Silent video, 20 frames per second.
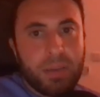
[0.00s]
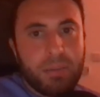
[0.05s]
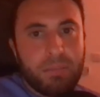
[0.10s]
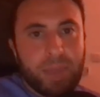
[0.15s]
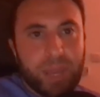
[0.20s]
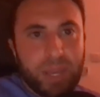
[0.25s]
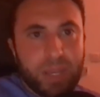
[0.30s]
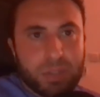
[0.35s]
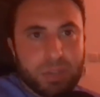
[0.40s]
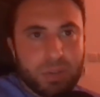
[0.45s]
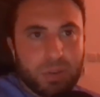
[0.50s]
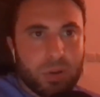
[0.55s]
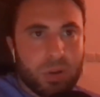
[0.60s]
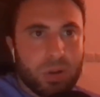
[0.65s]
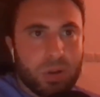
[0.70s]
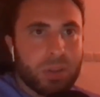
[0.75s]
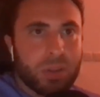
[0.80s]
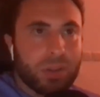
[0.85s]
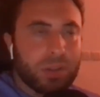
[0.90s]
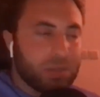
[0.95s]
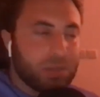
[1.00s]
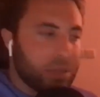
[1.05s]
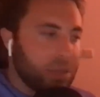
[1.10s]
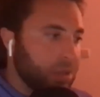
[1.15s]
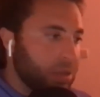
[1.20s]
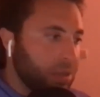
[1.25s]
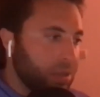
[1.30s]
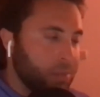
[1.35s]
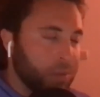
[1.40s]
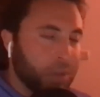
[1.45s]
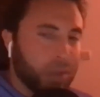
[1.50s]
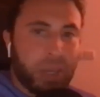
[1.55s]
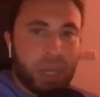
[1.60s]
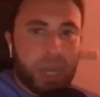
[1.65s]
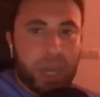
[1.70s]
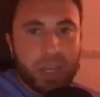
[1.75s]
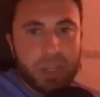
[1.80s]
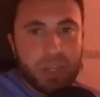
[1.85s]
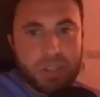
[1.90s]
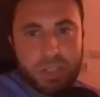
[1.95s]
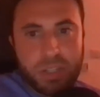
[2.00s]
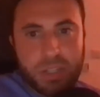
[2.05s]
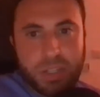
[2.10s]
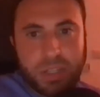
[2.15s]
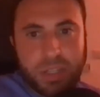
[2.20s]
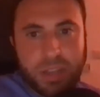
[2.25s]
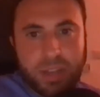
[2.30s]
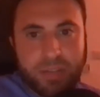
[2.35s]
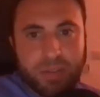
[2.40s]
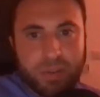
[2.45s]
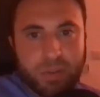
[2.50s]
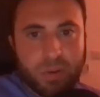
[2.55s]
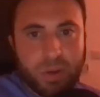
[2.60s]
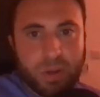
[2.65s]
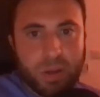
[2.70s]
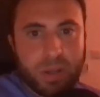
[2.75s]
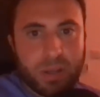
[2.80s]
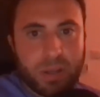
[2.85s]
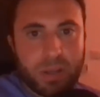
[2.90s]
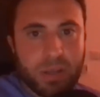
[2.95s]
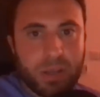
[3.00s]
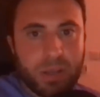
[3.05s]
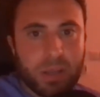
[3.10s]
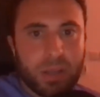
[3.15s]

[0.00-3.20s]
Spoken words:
make sure there's good communication and everyone